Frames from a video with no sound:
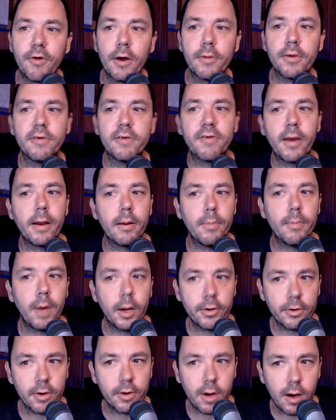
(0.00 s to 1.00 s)
this item on
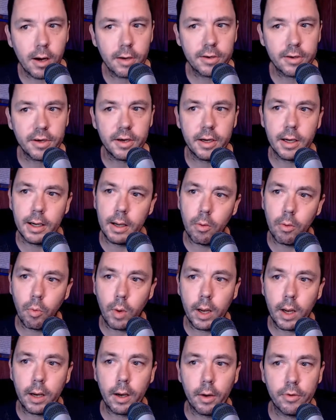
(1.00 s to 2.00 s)
your auction and it
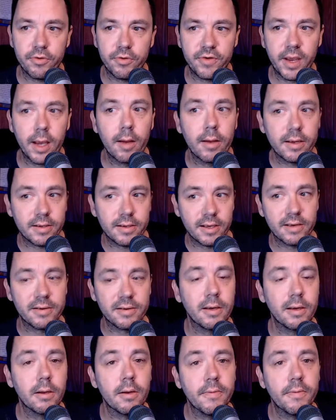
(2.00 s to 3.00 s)
went no sale. Is it
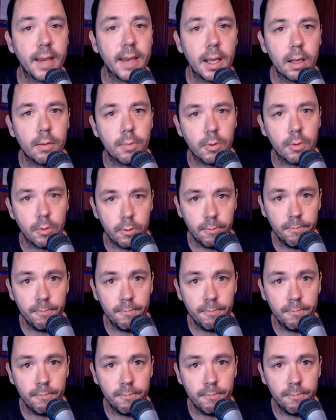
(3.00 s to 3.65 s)
still available?